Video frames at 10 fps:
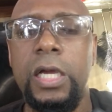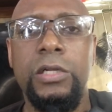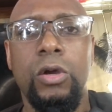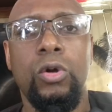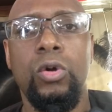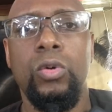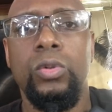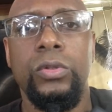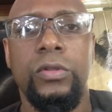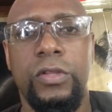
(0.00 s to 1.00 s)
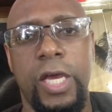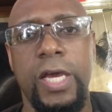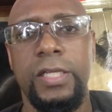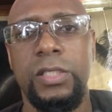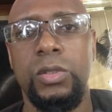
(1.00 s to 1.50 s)
I know
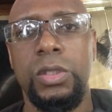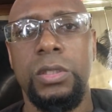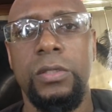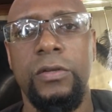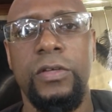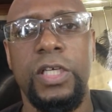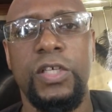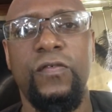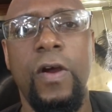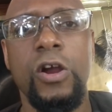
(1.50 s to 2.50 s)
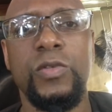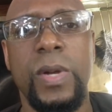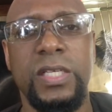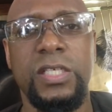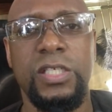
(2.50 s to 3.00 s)
that as far as
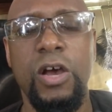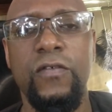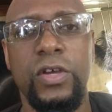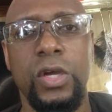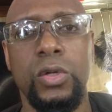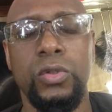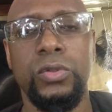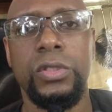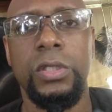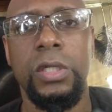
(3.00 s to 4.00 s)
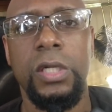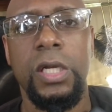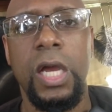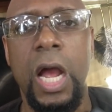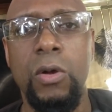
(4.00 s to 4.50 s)
myself goes,
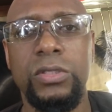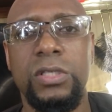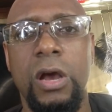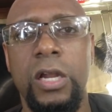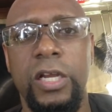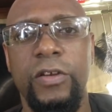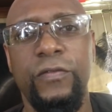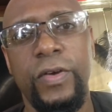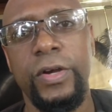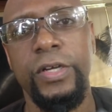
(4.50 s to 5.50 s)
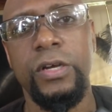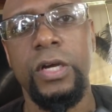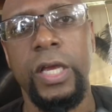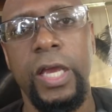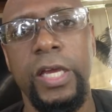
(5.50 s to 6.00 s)
I was taught at a very
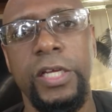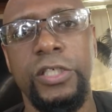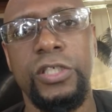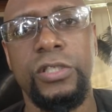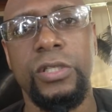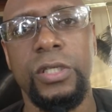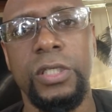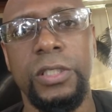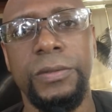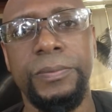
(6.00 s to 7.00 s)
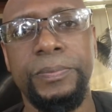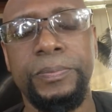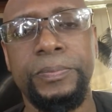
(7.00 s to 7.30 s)
young age the